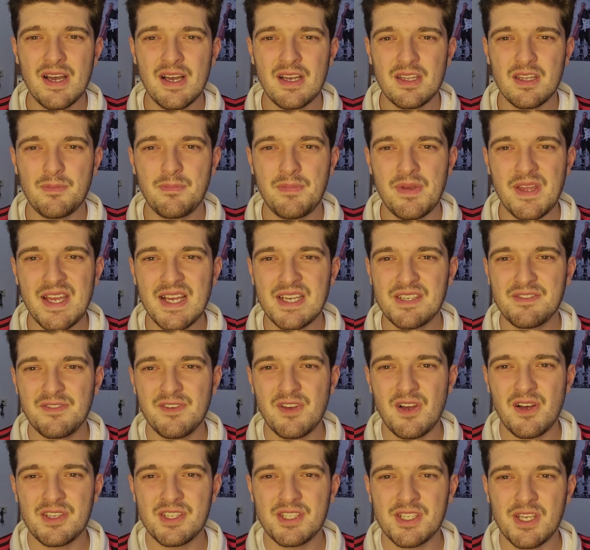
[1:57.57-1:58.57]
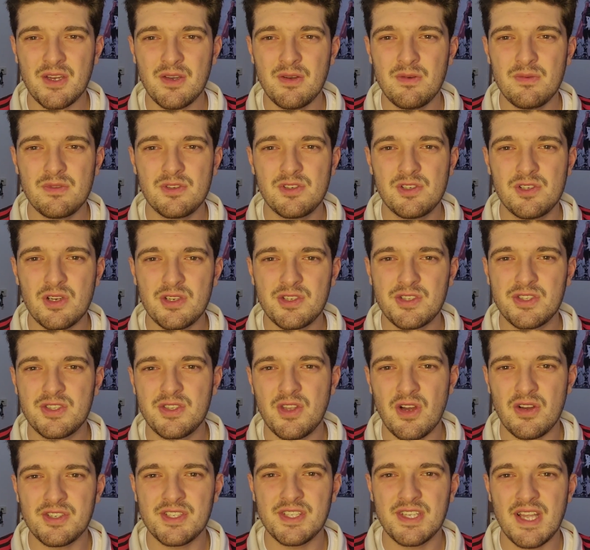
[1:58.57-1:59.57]
the PSVR 2 just
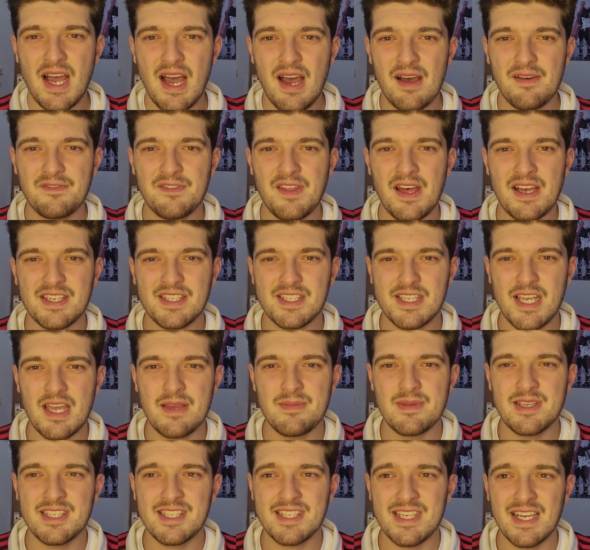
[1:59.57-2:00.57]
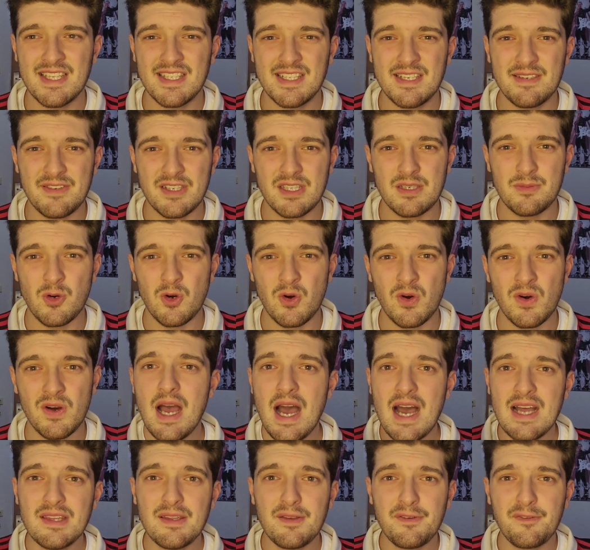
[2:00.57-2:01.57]
doesn't have that same incentive anymore.
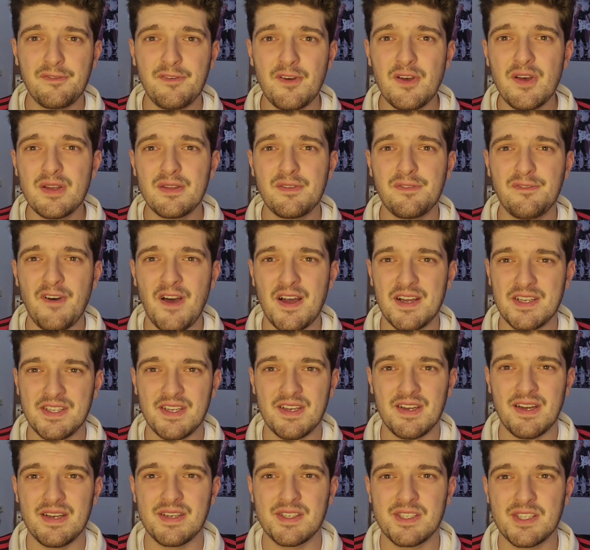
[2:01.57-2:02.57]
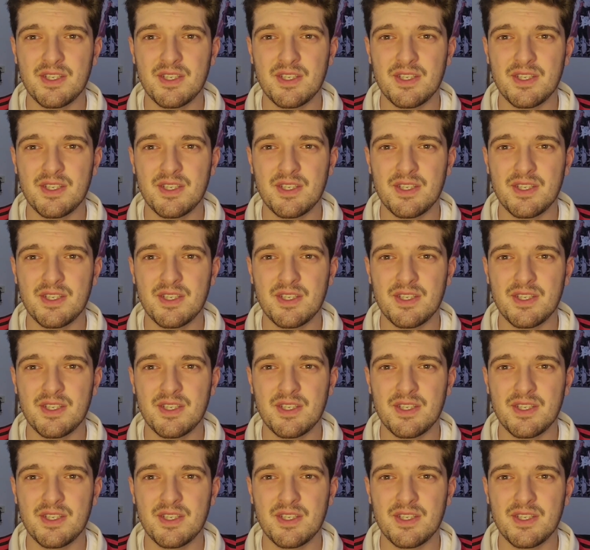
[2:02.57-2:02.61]
And the third factor as